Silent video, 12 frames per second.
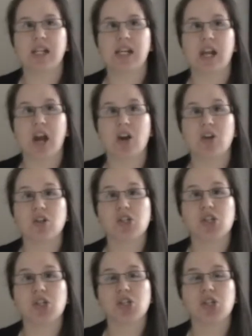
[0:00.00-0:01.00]

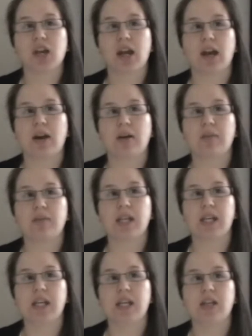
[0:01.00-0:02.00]
encourage
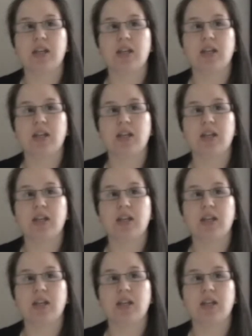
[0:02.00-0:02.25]
the